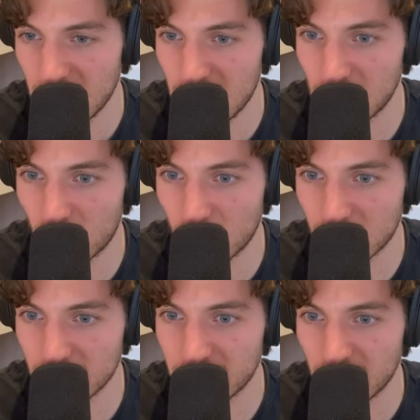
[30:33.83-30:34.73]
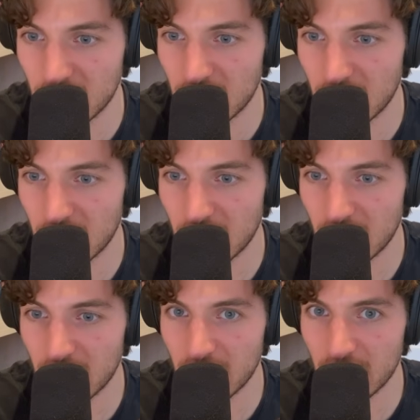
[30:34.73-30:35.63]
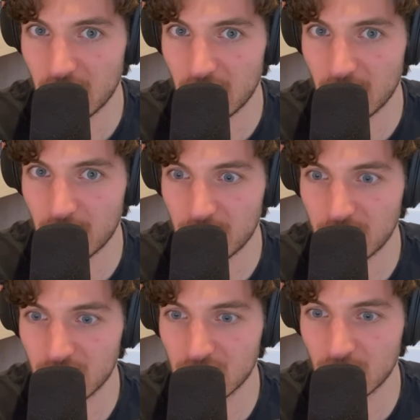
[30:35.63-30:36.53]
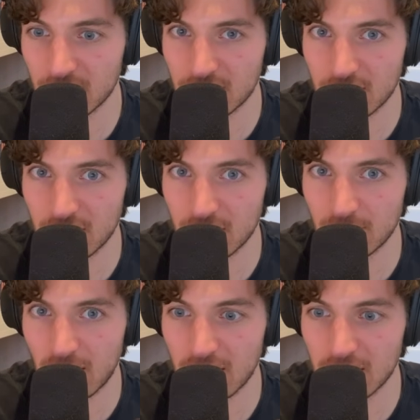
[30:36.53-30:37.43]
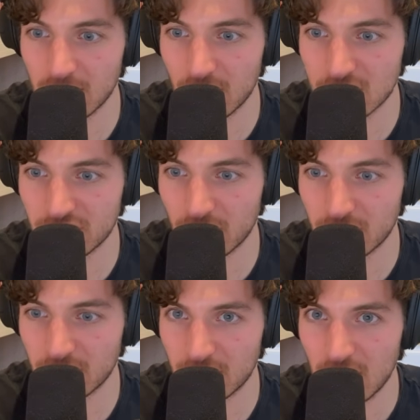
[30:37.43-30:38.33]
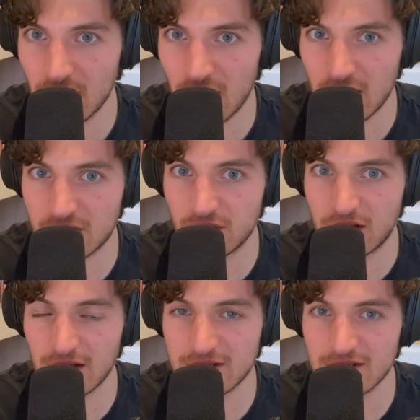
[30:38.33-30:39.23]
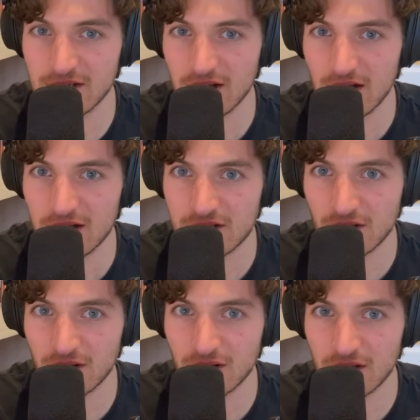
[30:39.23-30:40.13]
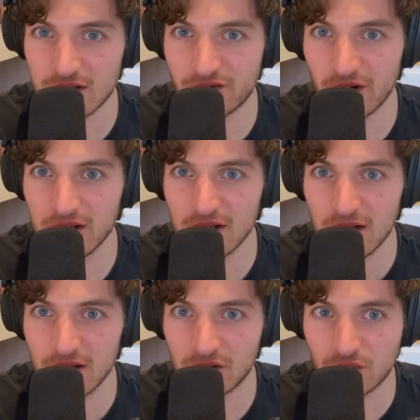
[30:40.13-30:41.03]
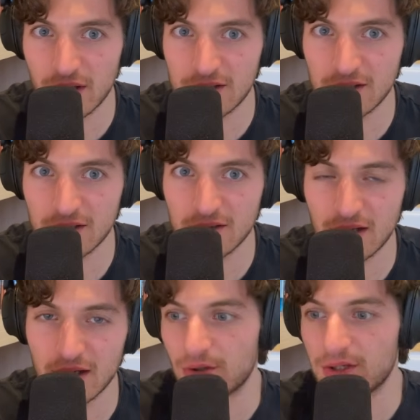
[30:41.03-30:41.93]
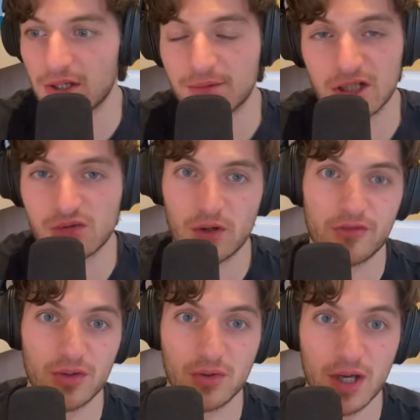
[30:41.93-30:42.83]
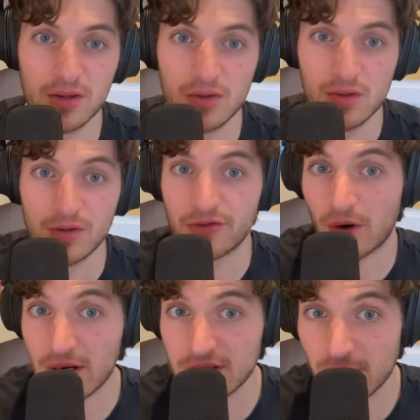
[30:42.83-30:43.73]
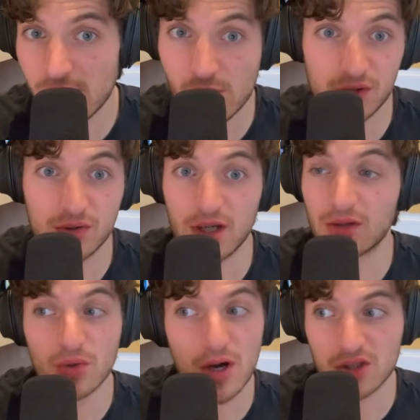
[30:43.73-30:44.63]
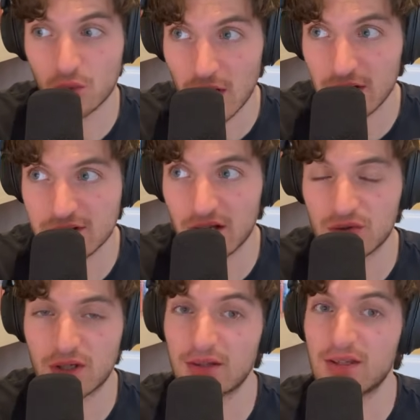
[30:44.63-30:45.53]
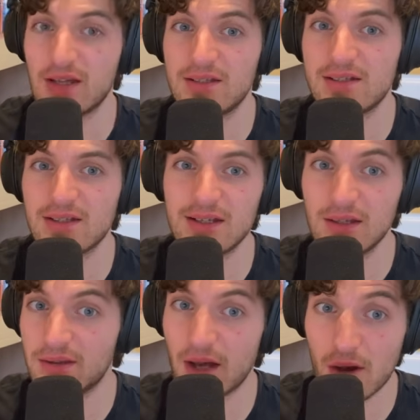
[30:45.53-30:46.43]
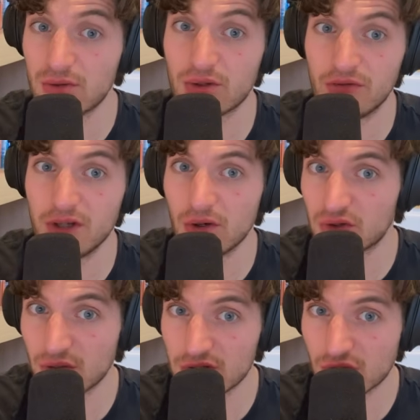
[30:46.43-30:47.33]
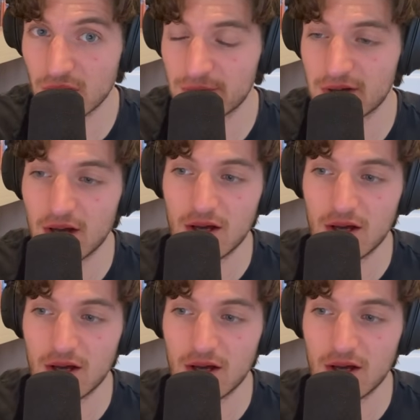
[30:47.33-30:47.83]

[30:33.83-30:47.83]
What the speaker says: hello world document in my inbox folder, as you can see. So it's funny, it created it. So yeah, that's one thing you can do. But for example, what you can do as well is that you can take this entire YouTube video transcript,